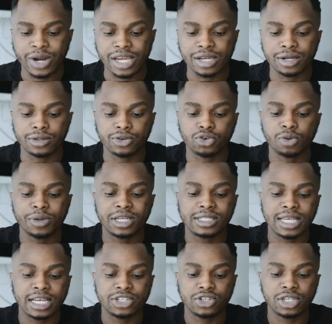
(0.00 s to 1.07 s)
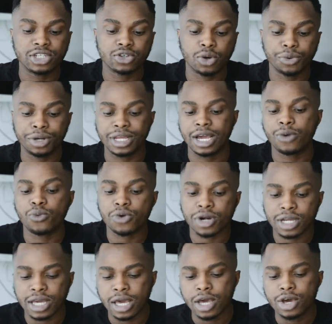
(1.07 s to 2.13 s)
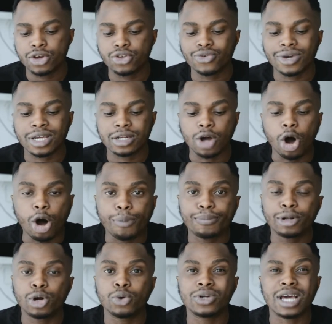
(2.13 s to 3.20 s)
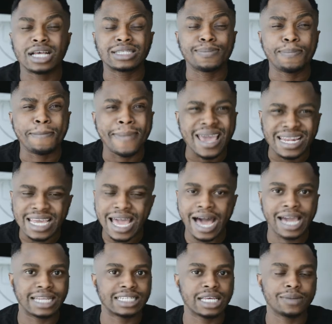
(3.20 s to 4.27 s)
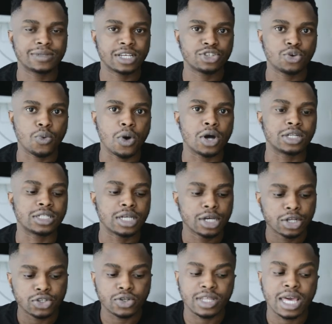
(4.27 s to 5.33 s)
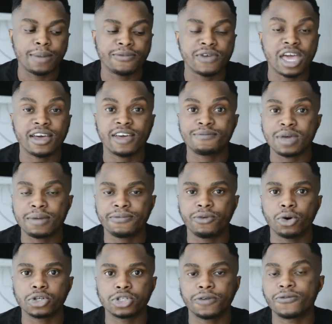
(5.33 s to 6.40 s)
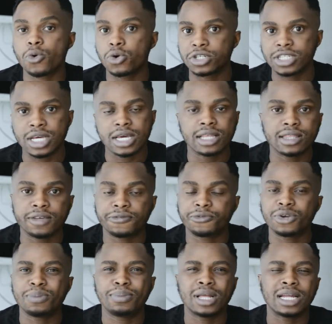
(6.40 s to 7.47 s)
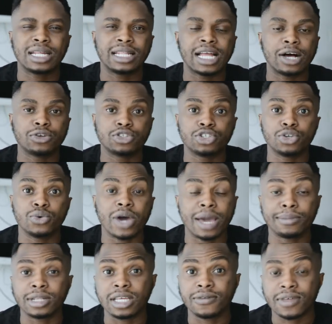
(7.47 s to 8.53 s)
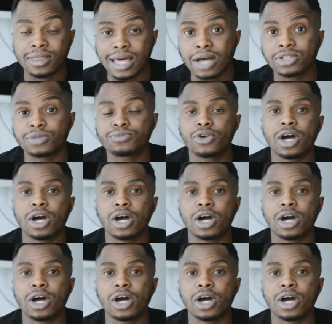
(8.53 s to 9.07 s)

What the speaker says: right here, the Chrome extension is already at work. You can upload as many items as you want to the FBM Fox. Of course, the free plan allows you, I believe, 1,000